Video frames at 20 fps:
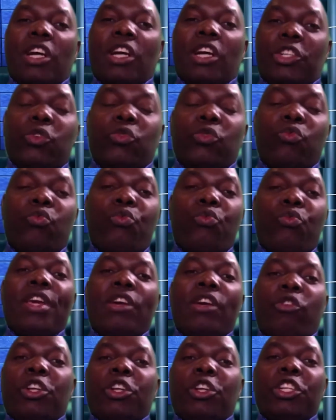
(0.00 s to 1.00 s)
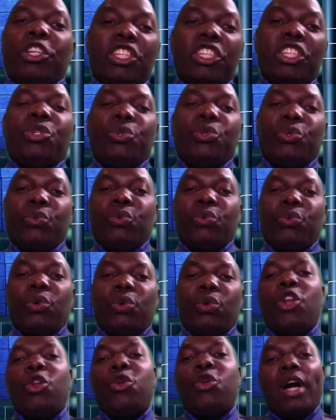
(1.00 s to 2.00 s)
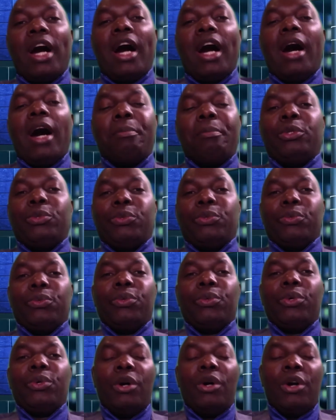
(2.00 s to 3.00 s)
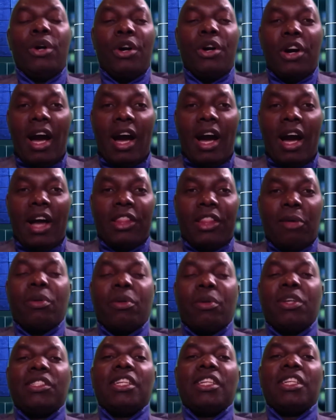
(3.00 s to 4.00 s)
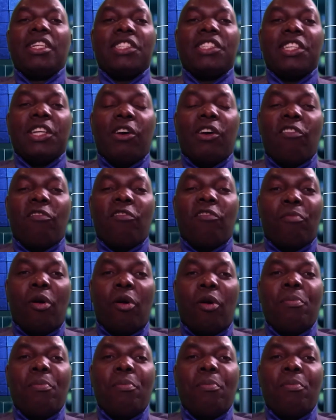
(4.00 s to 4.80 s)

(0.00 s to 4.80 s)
Should we continue to look up to the presidency of Bobi